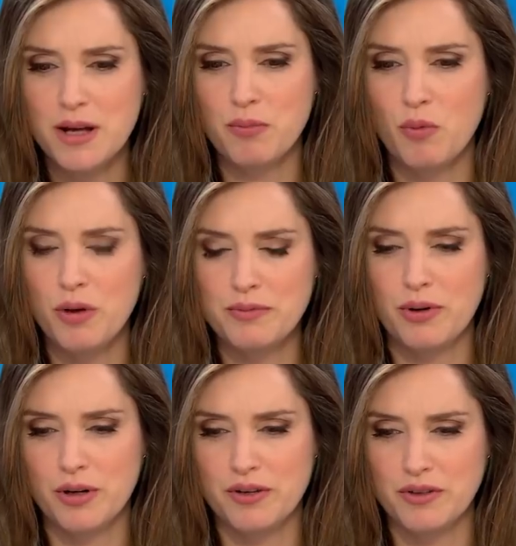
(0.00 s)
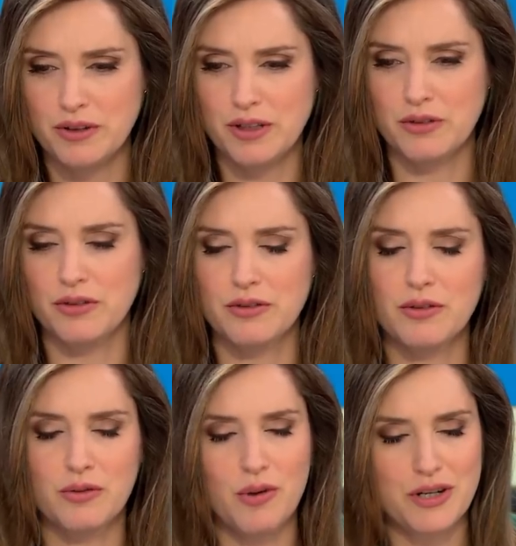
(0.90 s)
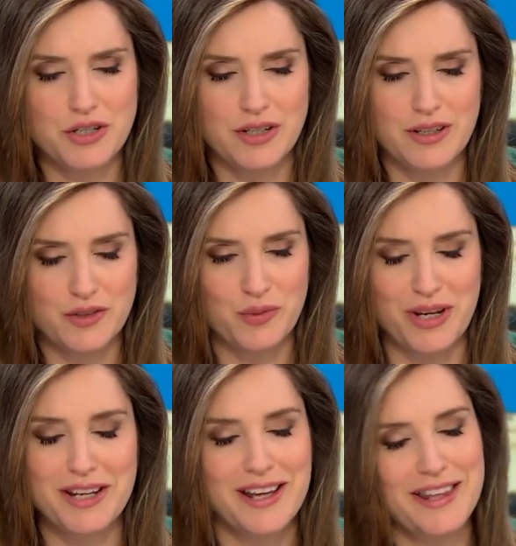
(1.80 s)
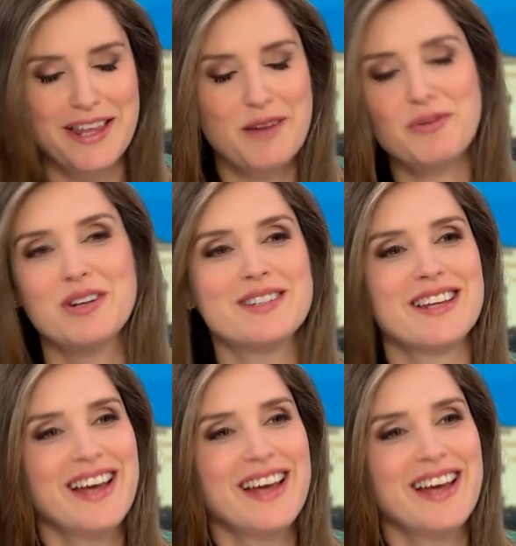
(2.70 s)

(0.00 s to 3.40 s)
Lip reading: up one part of the legal question this week, and that was